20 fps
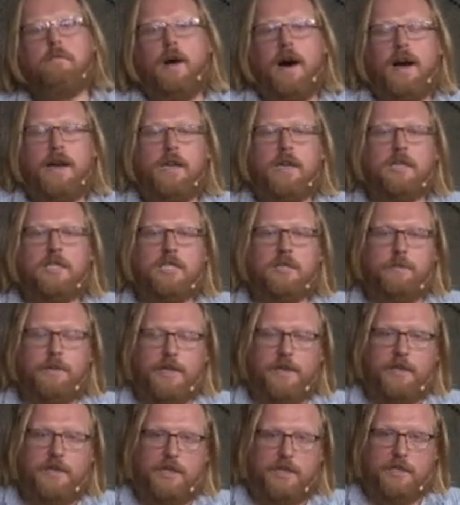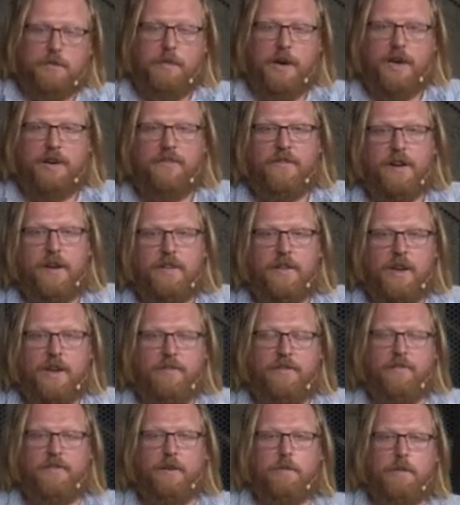my experience, modifying the
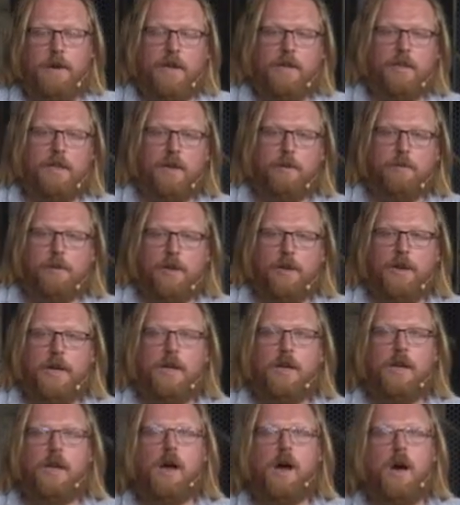Ffmpeg library